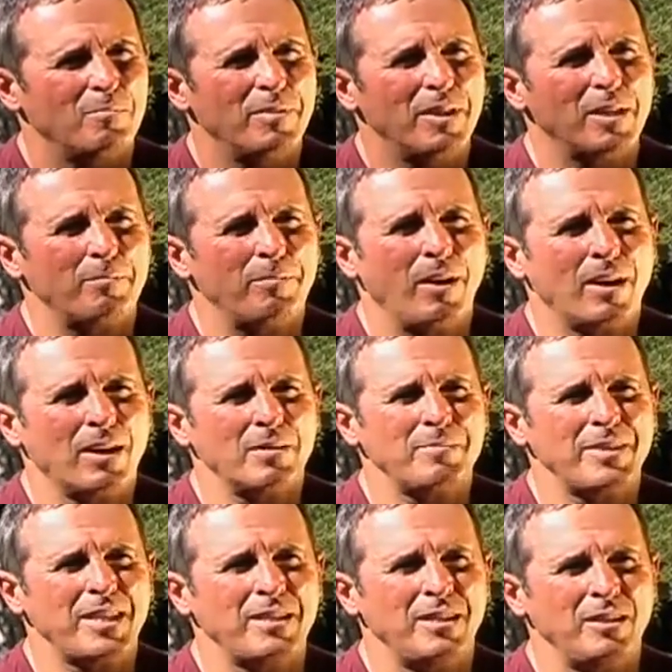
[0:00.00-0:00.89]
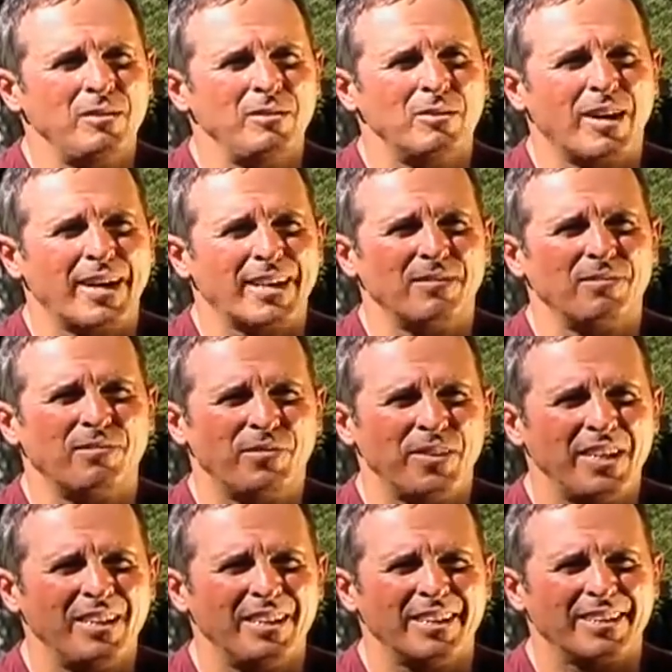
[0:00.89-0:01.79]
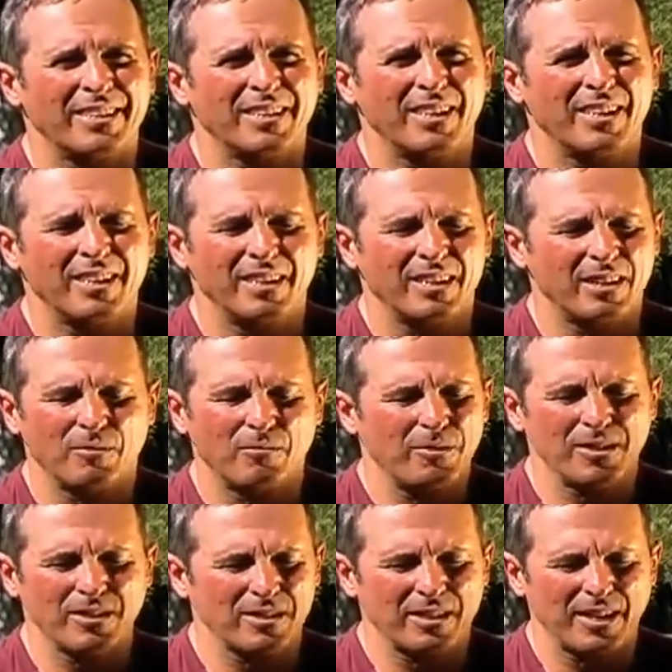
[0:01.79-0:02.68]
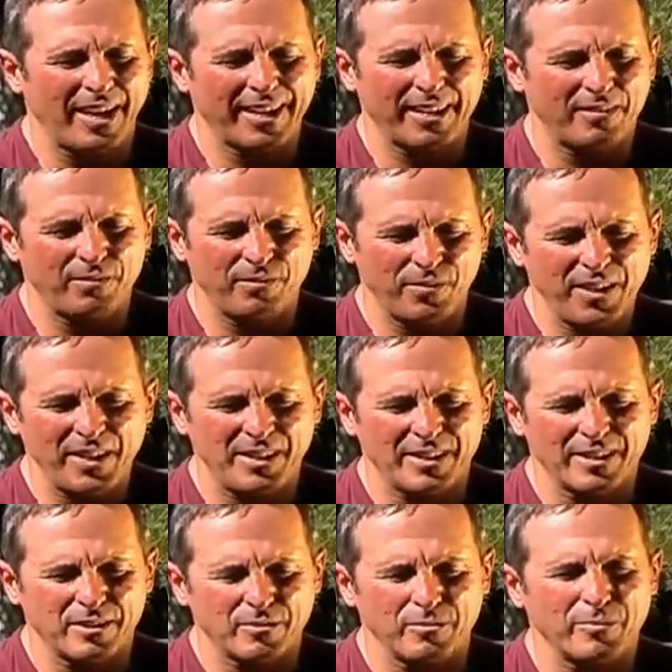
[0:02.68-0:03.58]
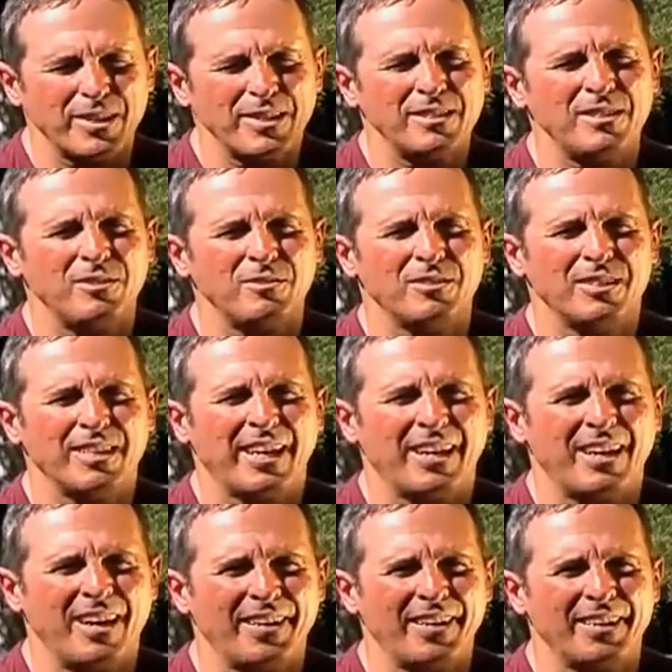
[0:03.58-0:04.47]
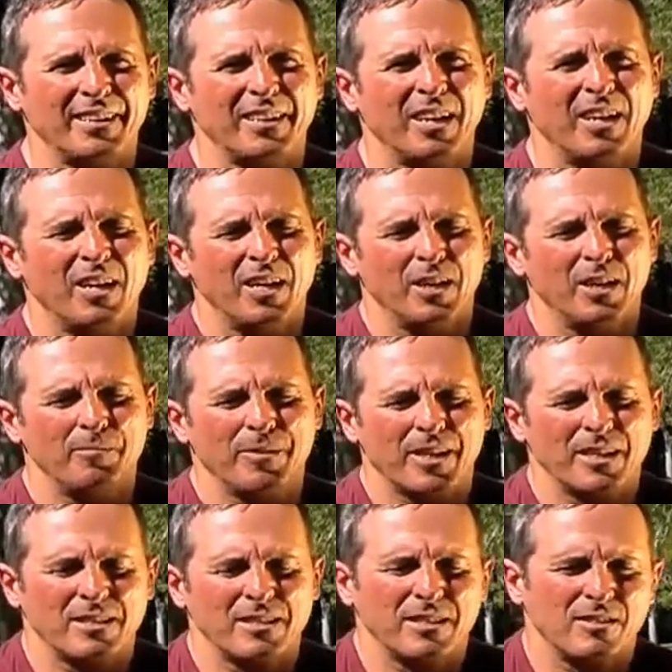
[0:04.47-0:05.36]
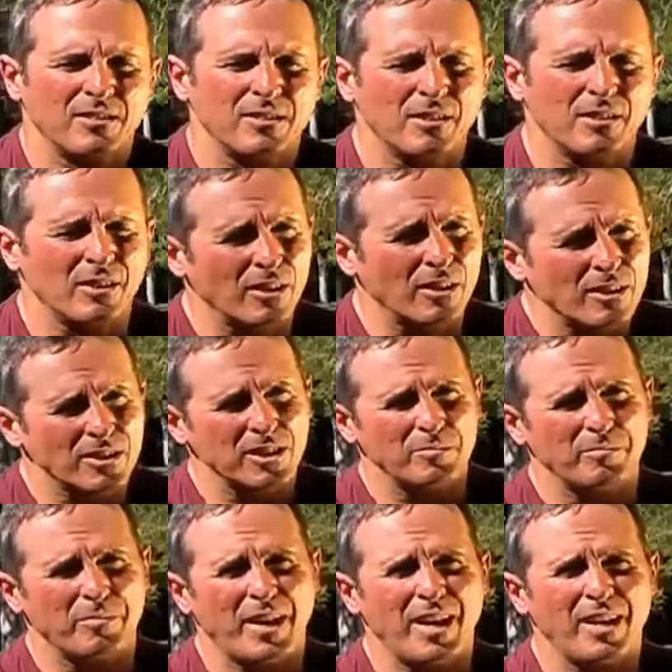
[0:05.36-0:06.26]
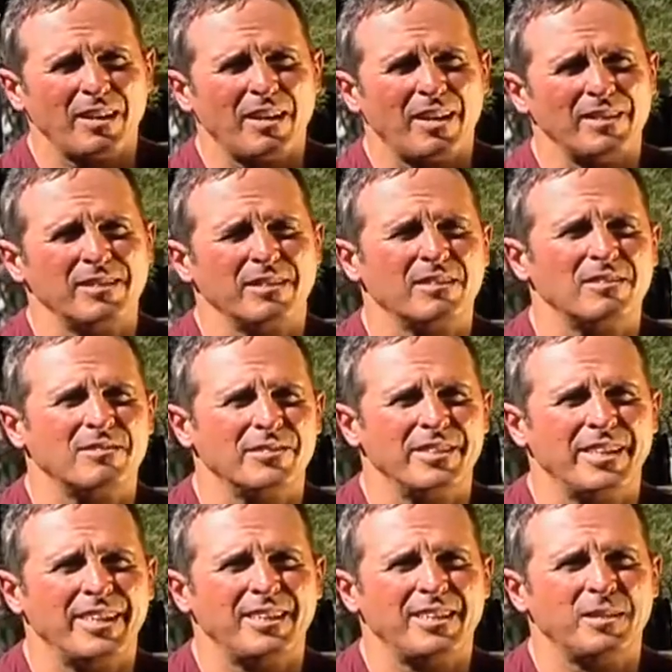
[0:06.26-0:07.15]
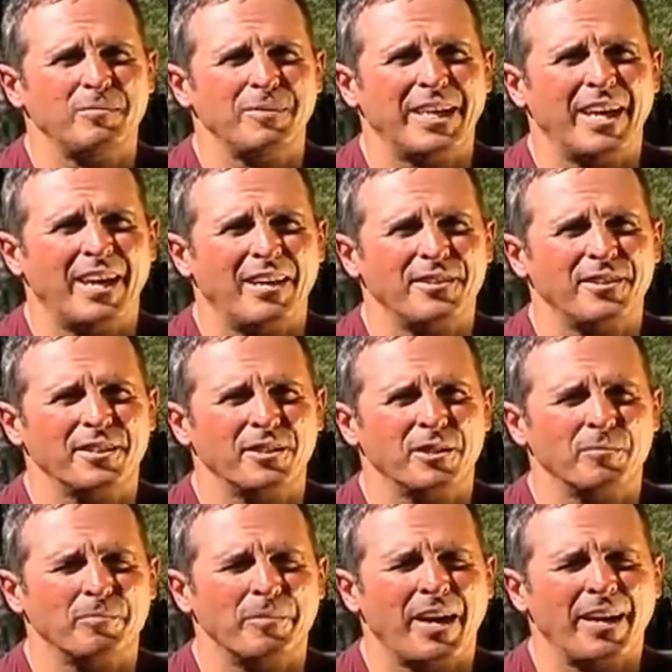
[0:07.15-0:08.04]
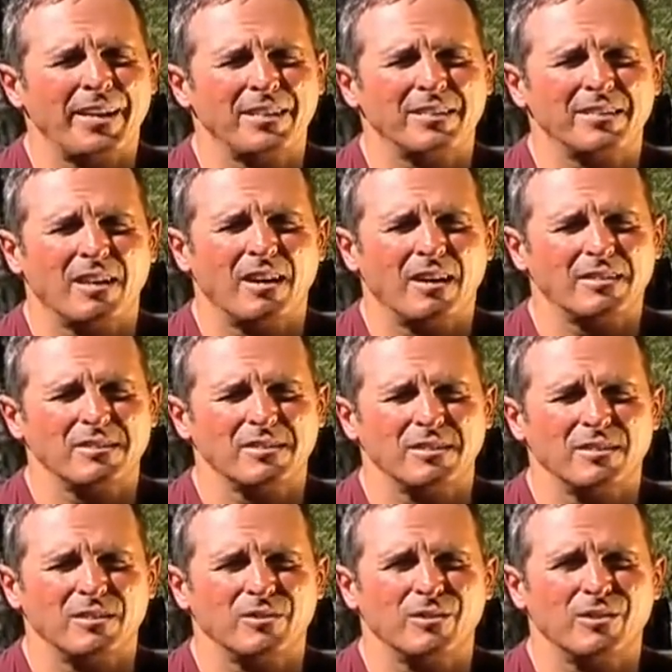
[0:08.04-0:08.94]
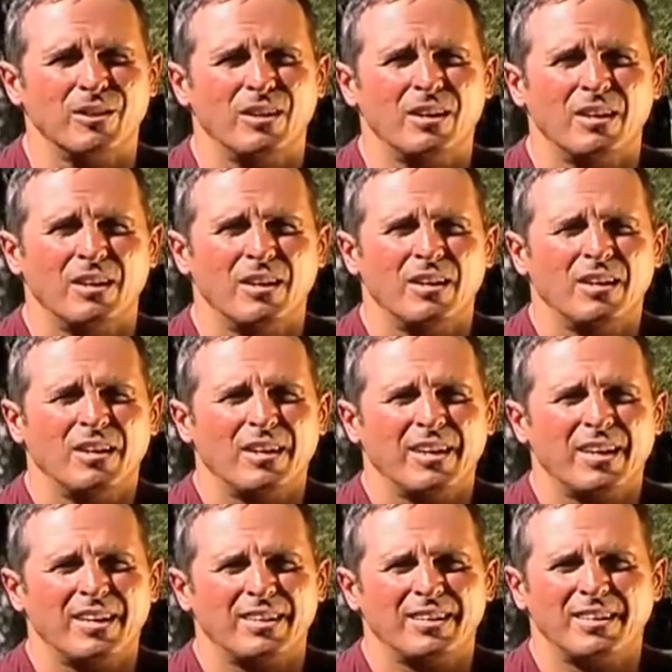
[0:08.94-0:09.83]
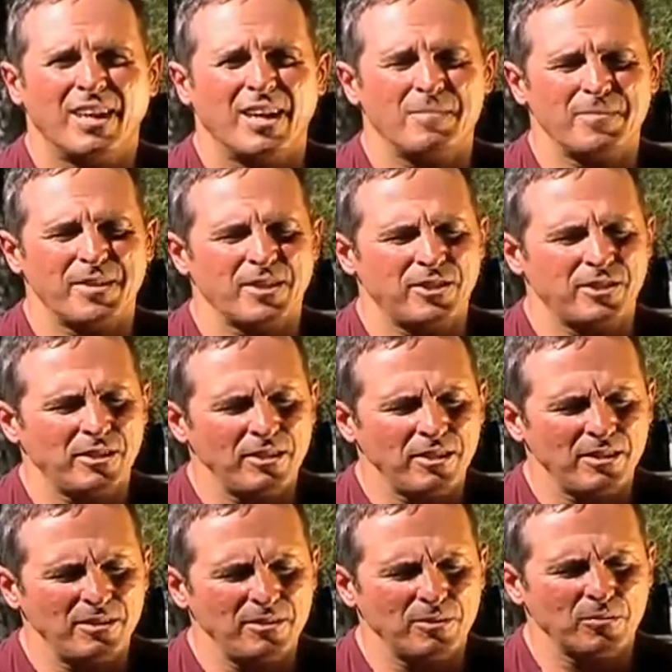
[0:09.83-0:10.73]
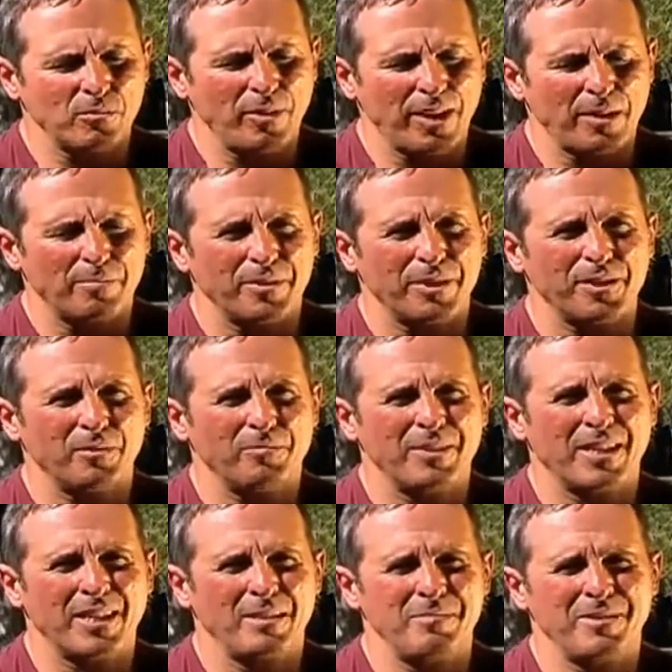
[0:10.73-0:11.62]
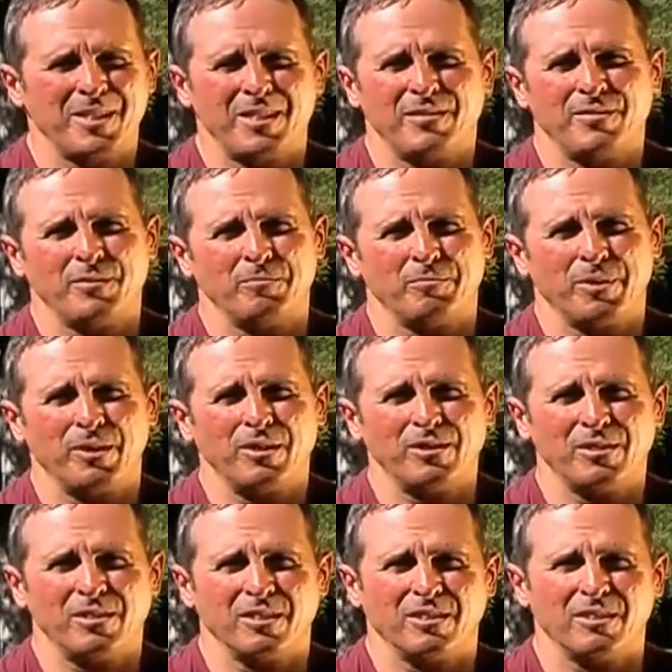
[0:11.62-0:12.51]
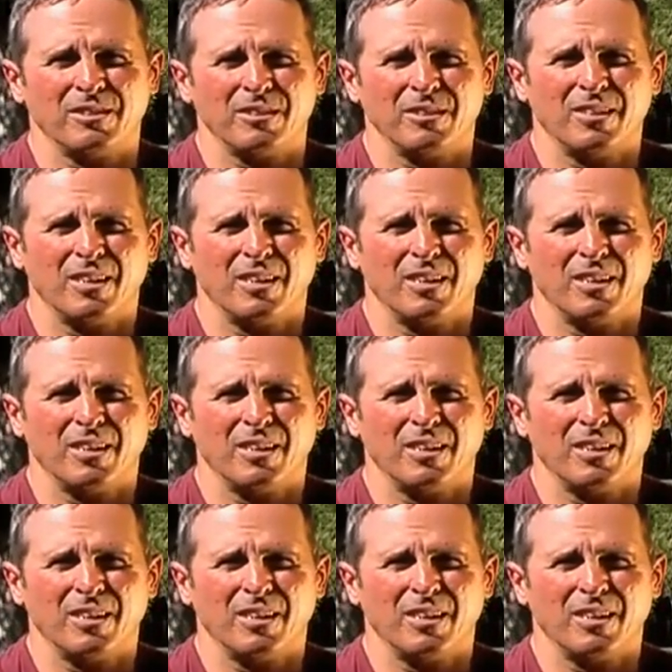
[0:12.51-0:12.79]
But a part of me knew. I could feel it. I could feel it. The reason you stay on it is because there's an urgent biological need to be healthy. Your body talks to you. And I mean, sure, you lose weight, but you're becoming a different person.